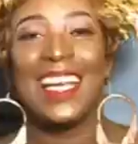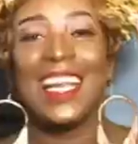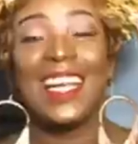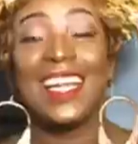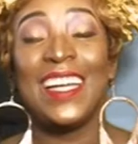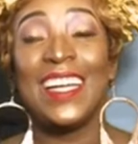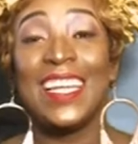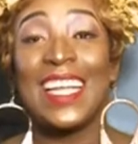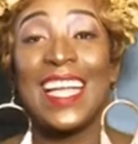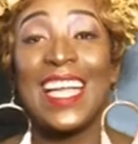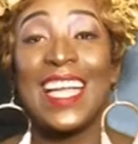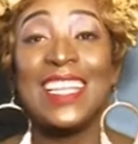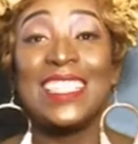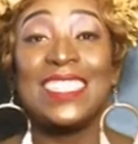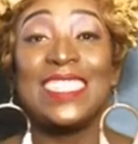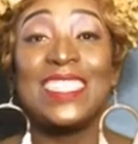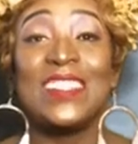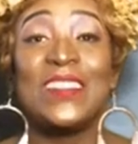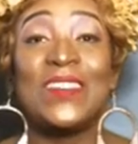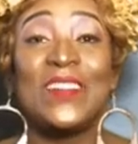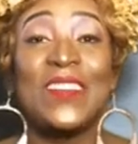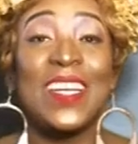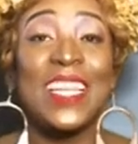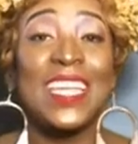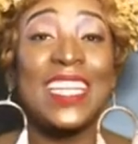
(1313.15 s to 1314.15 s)
All right, guys,
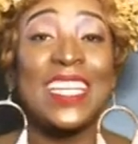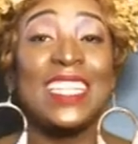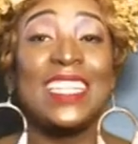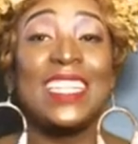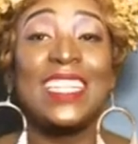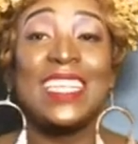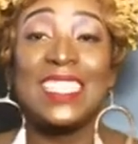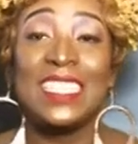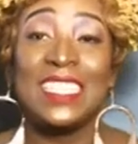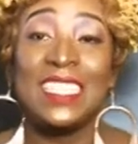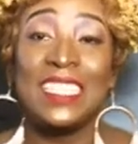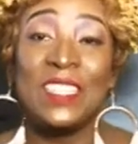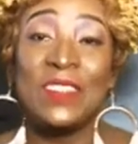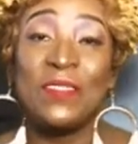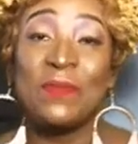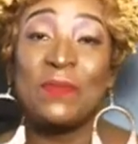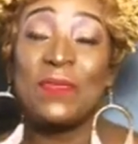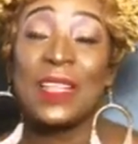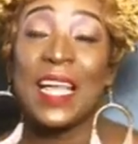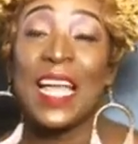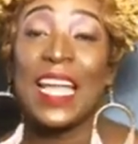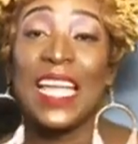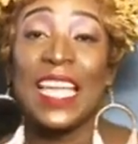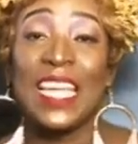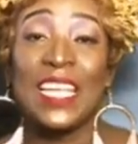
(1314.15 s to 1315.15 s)
in recognition of
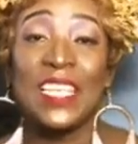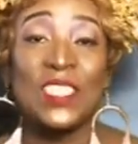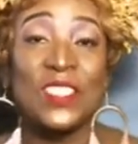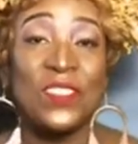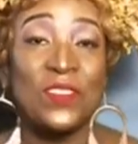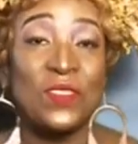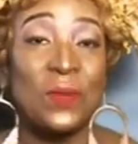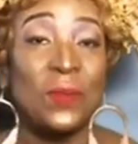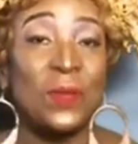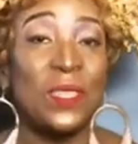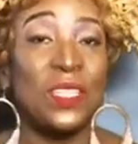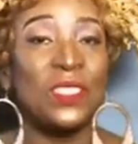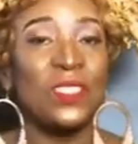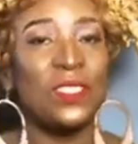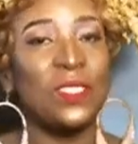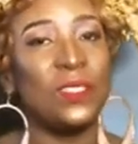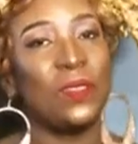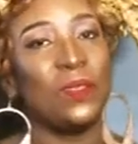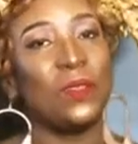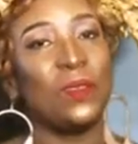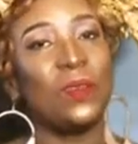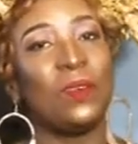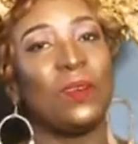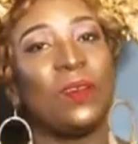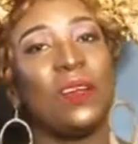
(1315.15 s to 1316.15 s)
Black History Month, you
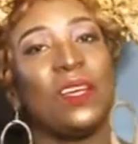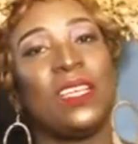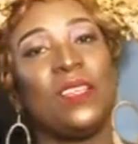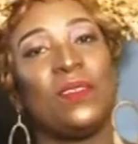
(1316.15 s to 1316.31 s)
know,